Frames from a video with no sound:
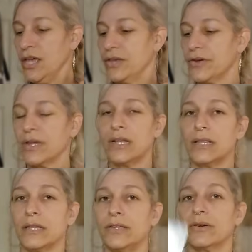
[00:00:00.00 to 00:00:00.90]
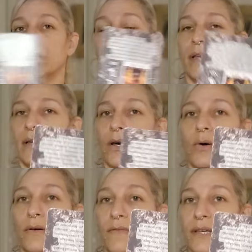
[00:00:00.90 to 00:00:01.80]
you're gonna let
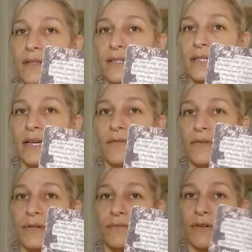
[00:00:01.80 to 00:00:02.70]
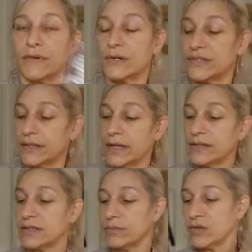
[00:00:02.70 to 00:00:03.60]
go of this, the Devil in reverse, and
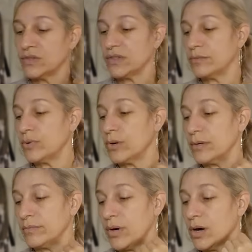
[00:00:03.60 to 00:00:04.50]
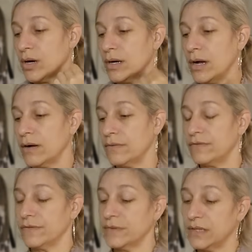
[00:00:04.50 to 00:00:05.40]
that's the most important part
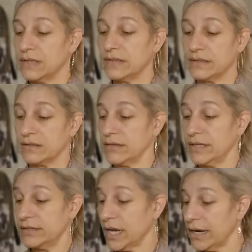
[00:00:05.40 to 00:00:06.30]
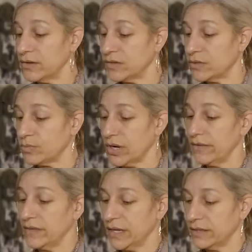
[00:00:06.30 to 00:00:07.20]
of this entire
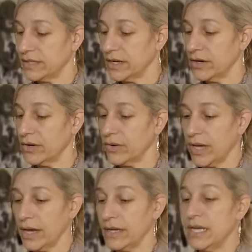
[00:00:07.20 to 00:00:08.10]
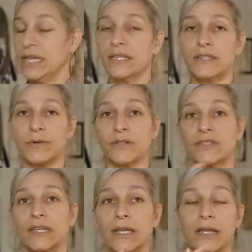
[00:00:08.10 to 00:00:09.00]
spread that's here, okay? This
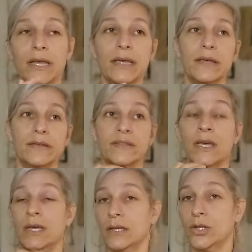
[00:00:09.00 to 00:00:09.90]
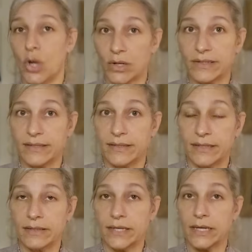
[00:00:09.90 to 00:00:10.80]
person is
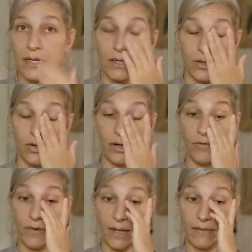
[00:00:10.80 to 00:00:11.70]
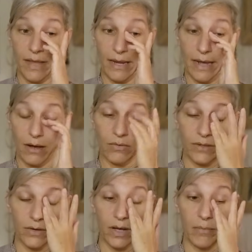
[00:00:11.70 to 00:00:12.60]
narcissistic. You're going to find that out.
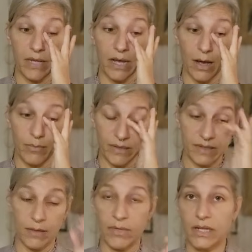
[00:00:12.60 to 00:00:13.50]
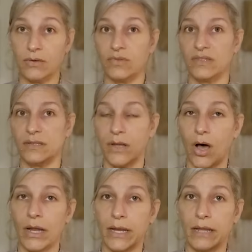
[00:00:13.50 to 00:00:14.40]
They're coming up as somebody who's not